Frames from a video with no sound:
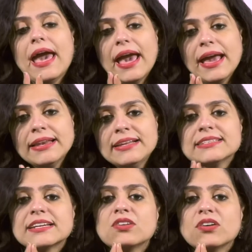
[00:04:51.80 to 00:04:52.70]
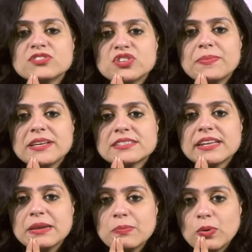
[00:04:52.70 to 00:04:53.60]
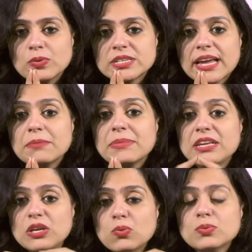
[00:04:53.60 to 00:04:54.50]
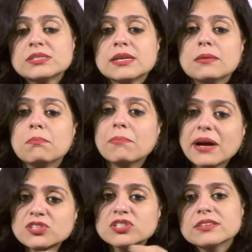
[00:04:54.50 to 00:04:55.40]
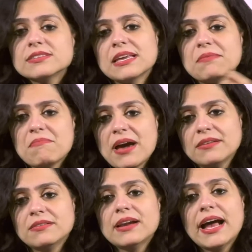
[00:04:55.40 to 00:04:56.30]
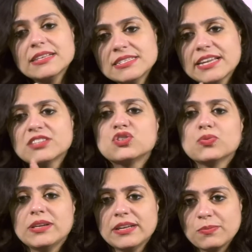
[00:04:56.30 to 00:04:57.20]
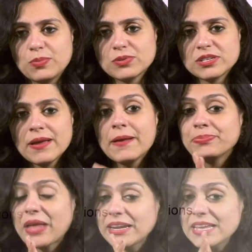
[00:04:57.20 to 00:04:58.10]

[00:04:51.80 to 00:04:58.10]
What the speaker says: Any technology-based input can be used in much the same manner as textual input, and